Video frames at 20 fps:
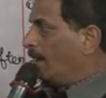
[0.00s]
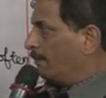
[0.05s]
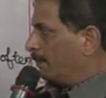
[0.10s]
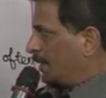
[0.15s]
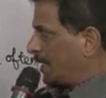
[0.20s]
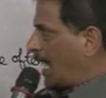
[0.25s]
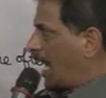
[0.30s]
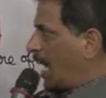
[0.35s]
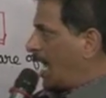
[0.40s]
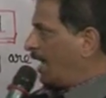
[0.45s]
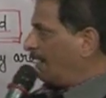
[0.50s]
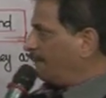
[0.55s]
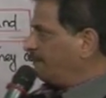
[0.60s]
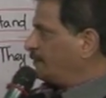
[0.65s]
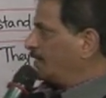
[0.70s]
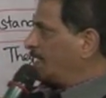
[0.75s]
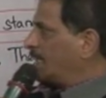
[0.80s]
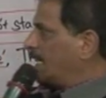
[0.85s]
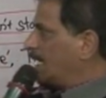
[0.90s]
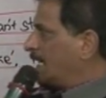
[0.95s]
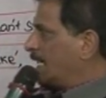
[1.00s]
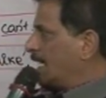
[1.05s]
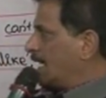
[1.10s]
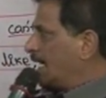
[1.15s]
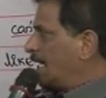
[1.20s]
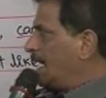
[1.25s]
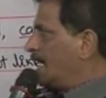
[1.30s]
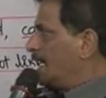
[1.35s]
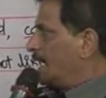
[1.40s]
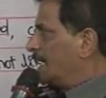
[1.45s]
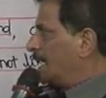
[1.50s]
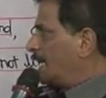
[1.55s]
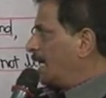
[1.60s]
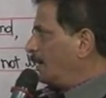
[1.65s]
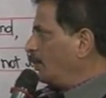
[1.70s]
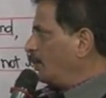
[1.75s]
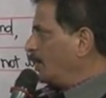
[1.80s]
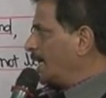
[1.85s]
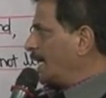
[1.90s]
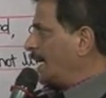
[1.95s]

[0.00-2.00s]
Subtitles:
But after love,